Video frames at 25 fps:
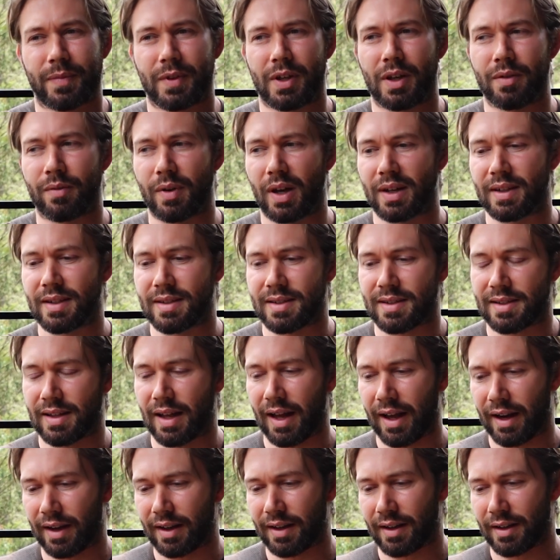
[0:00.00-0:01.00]
of
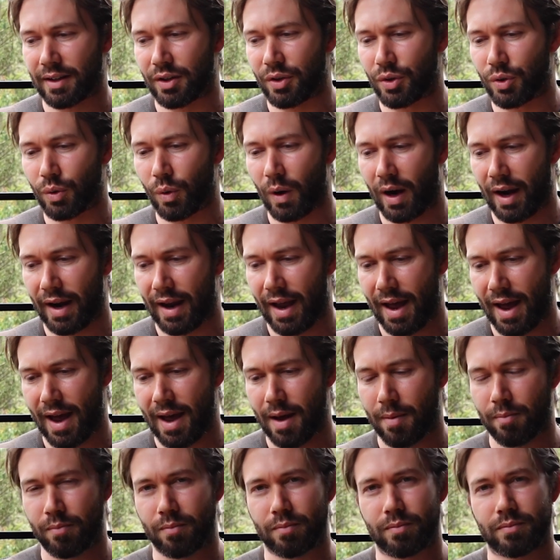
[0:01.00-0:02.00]
understanding who I
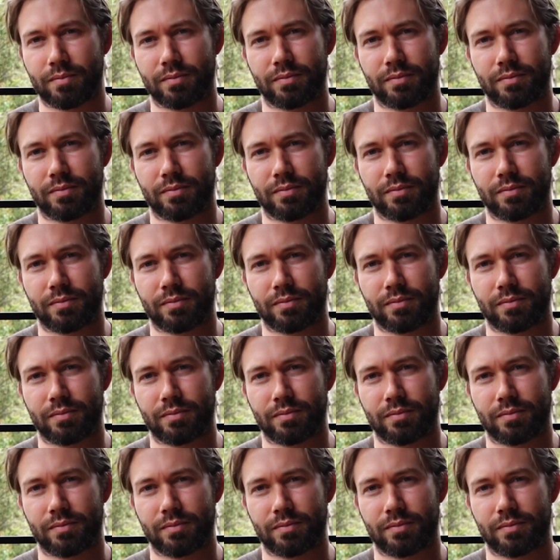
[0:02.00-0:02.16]
am,